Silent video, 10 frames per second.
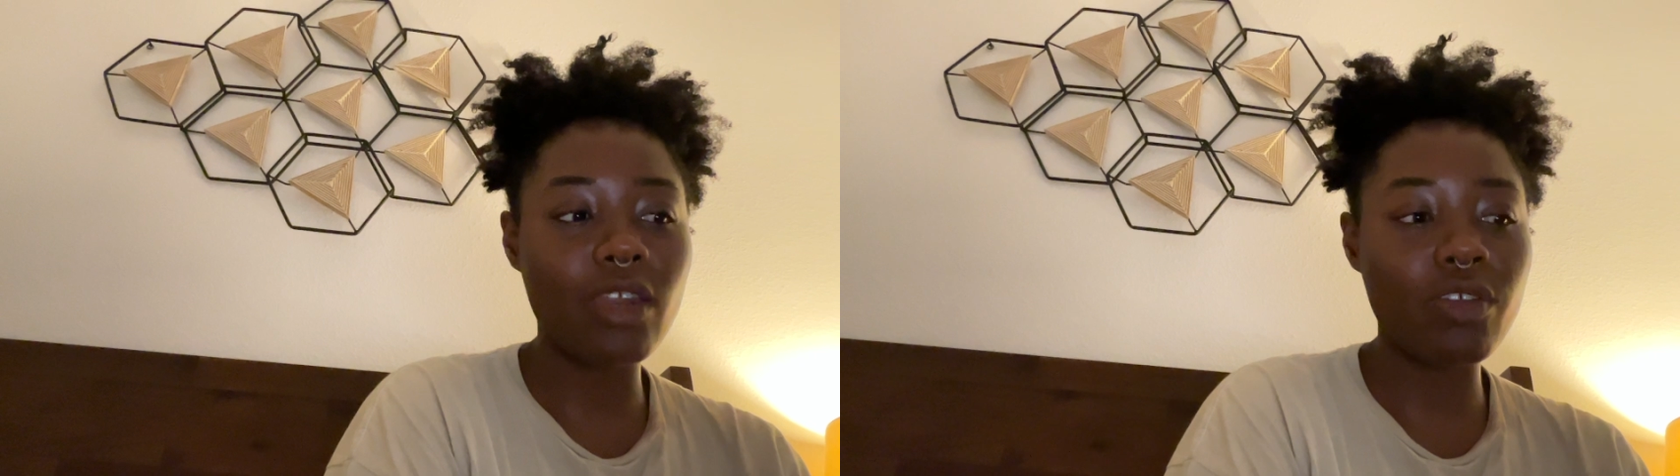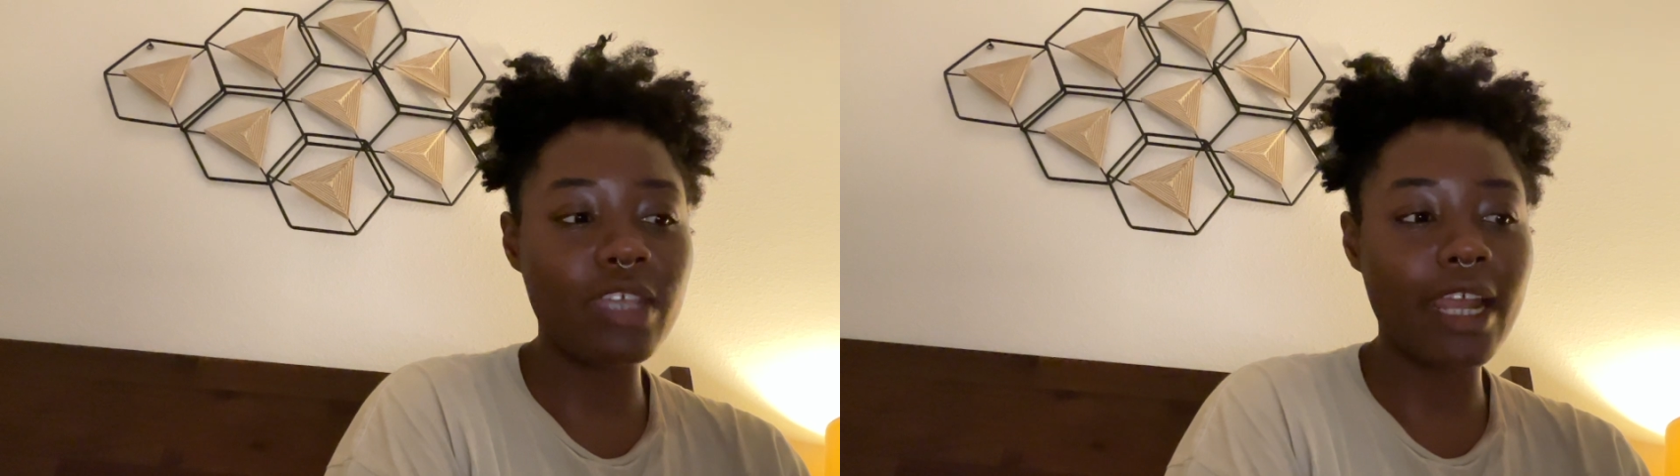
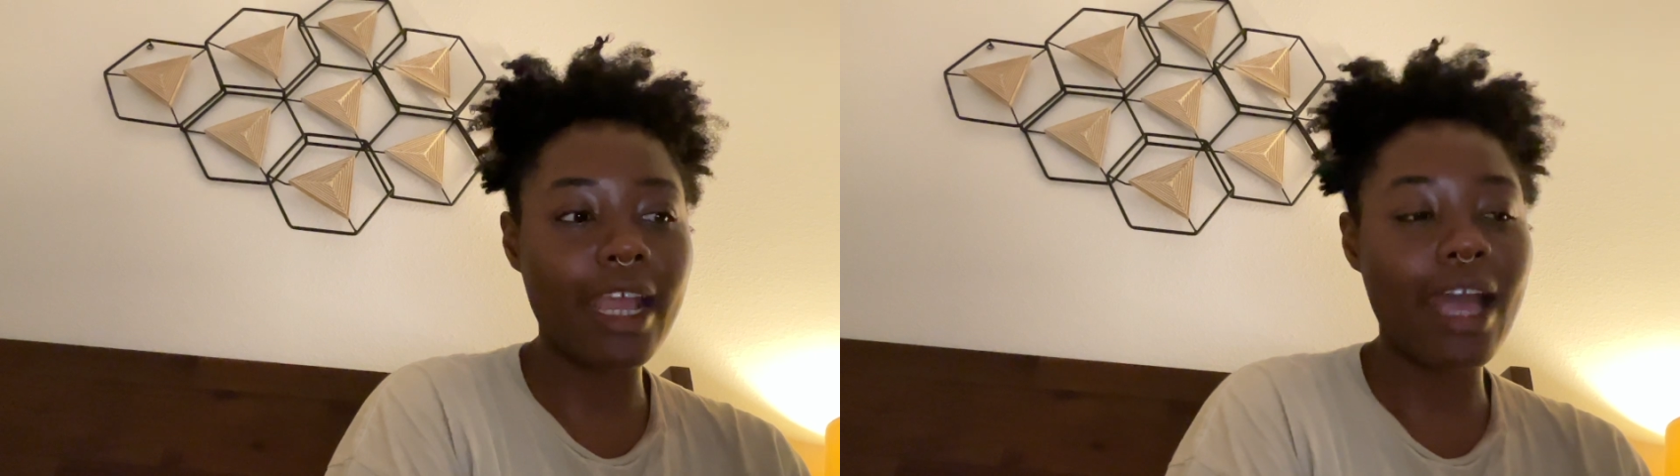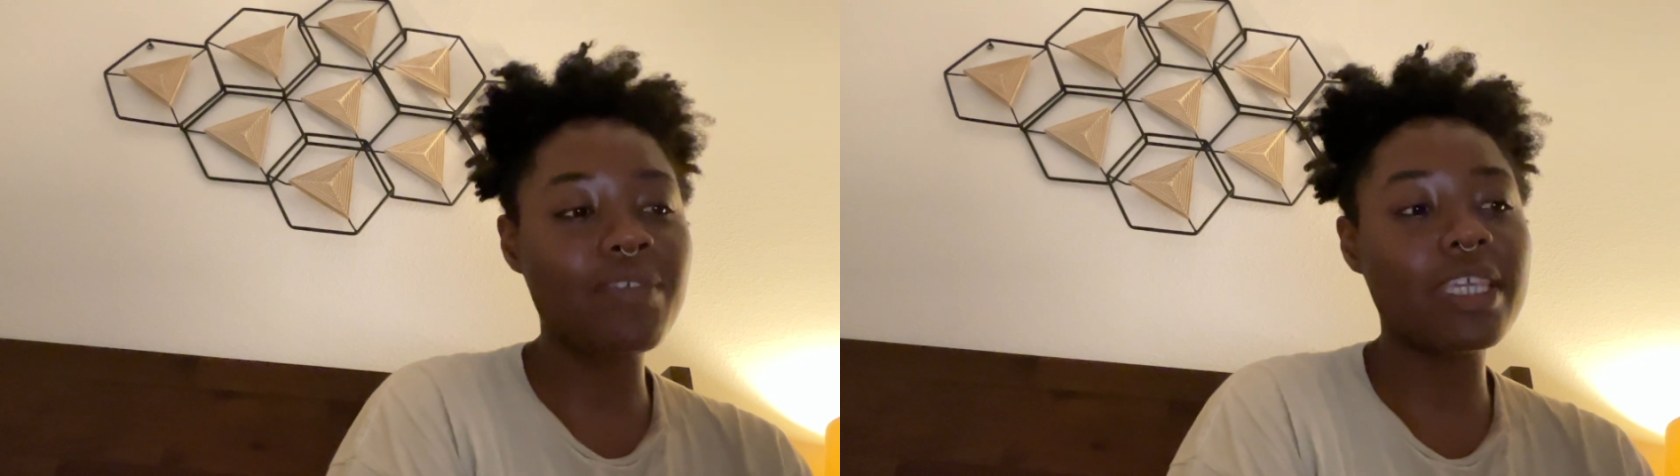or that I
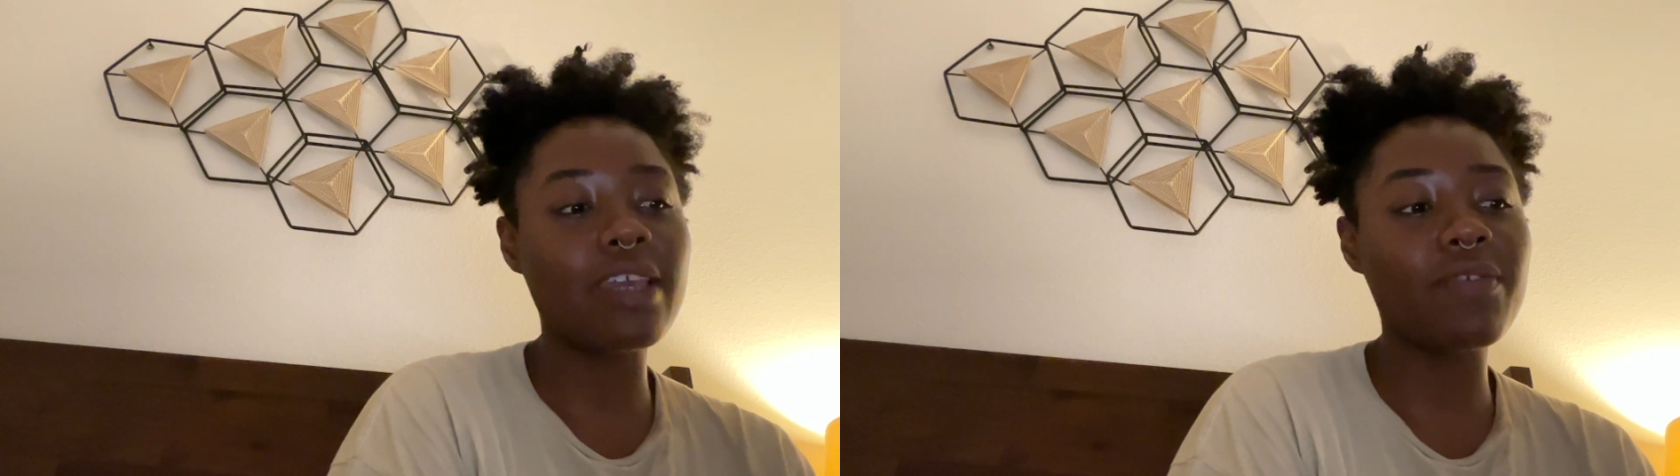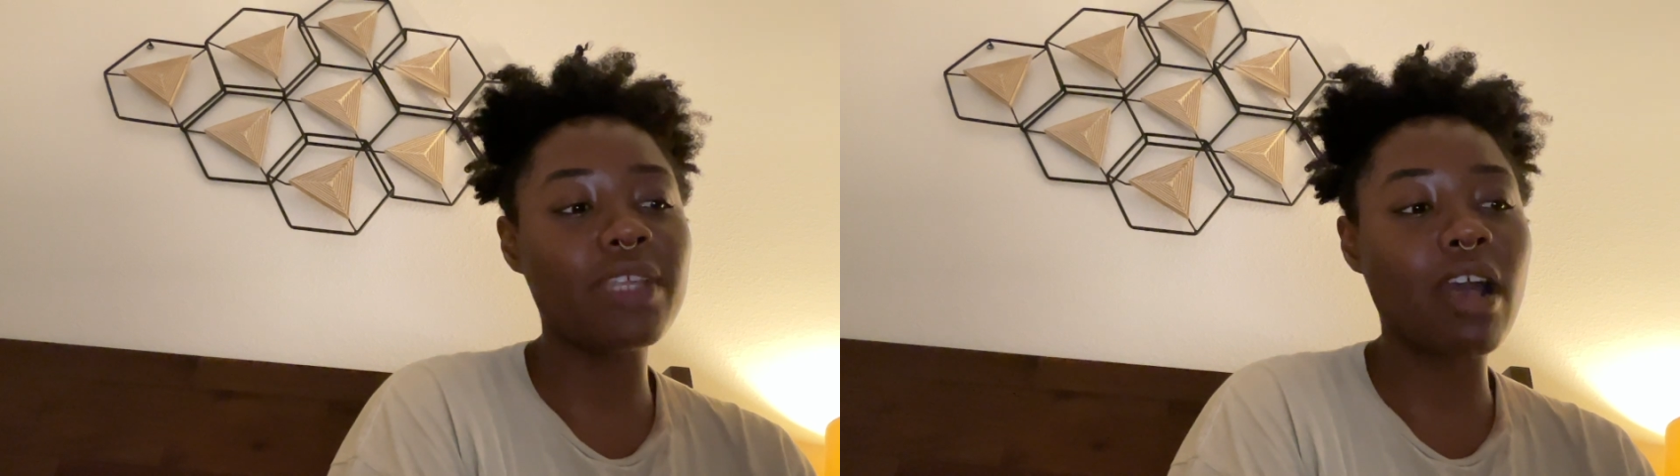haven't
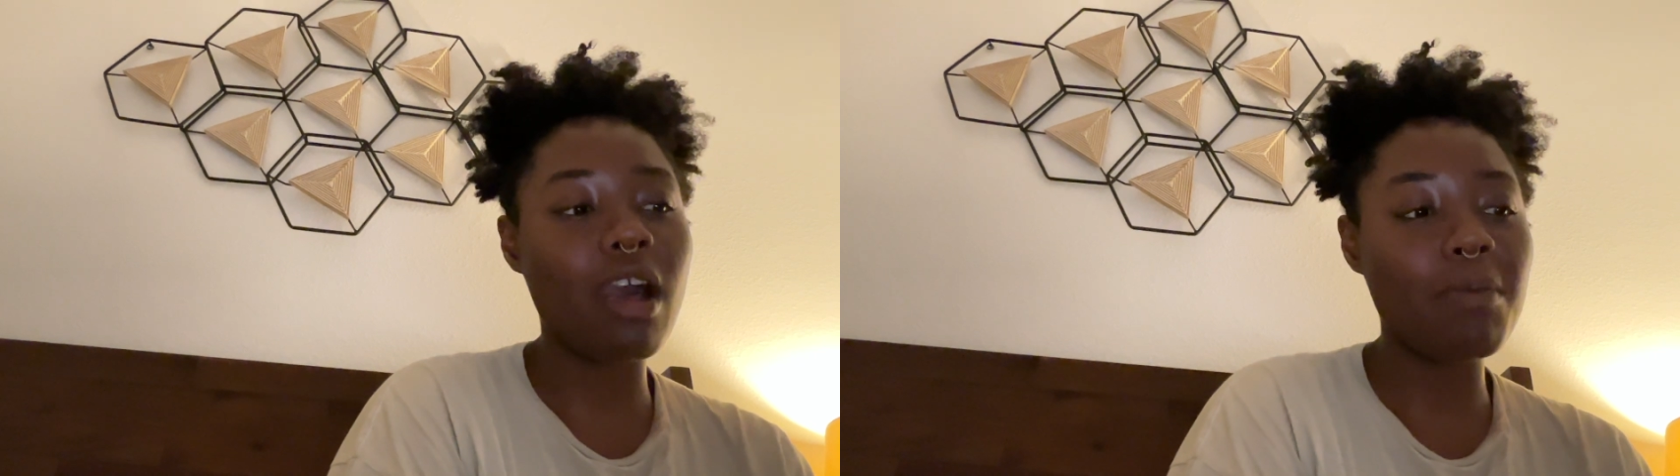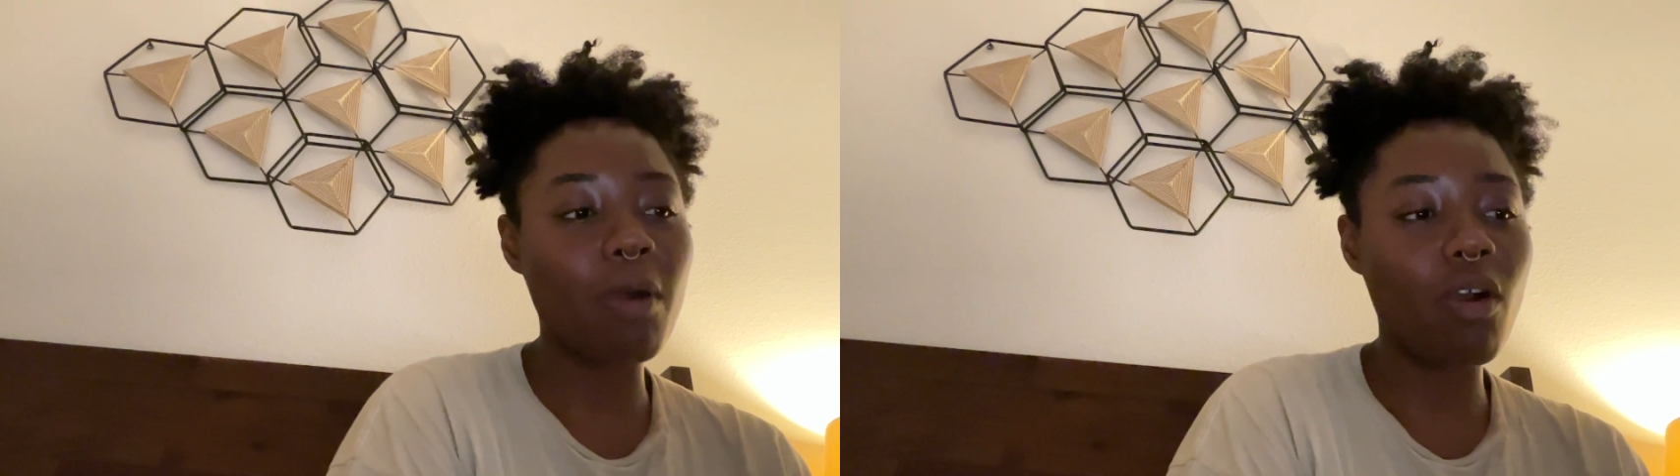given up